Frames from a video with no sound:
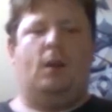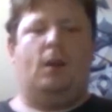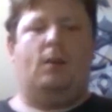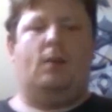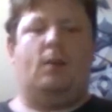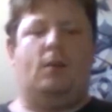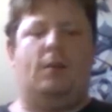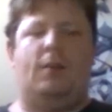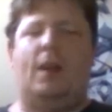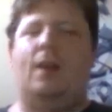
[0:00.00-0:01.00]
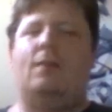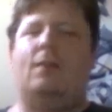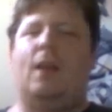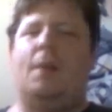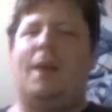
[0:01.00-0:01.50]
certain things
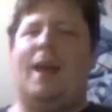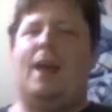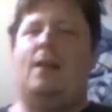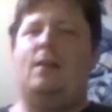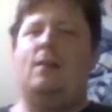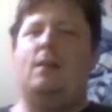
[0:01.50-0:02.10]
that come ahead.